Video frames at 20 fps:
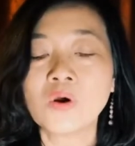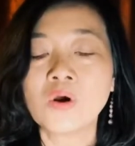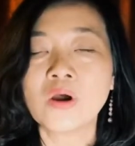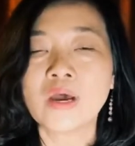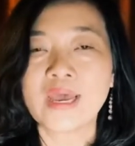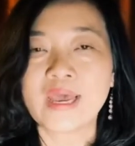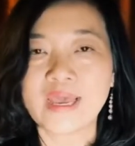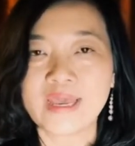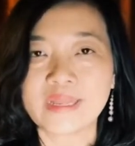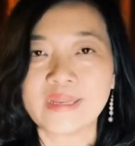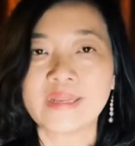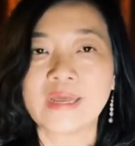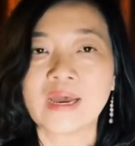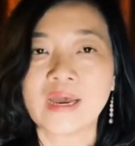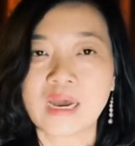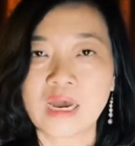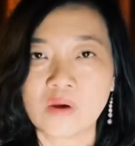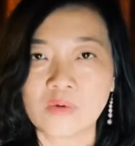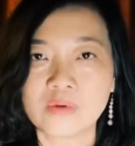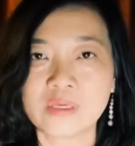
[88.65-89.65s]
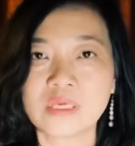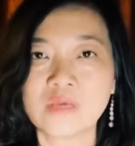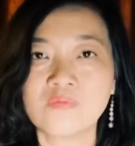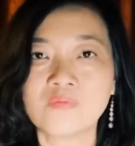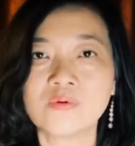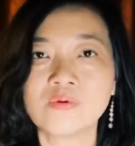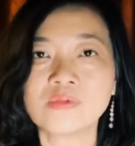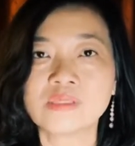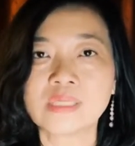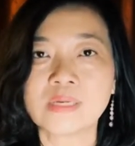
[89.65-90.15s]
and I will give you
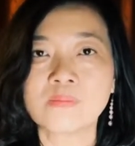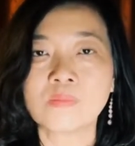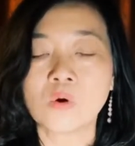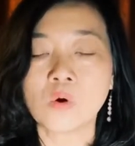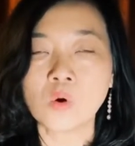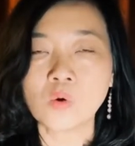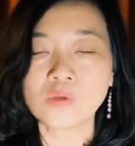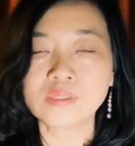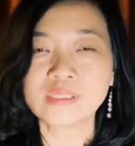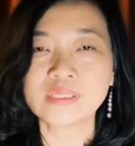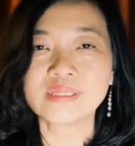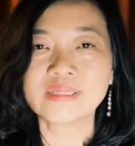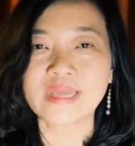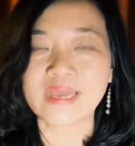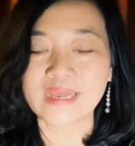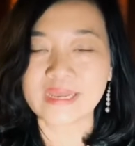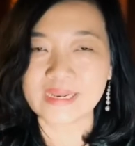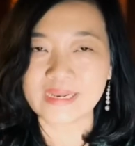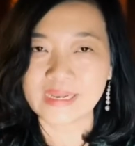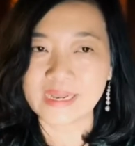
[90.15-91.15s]
some awesome and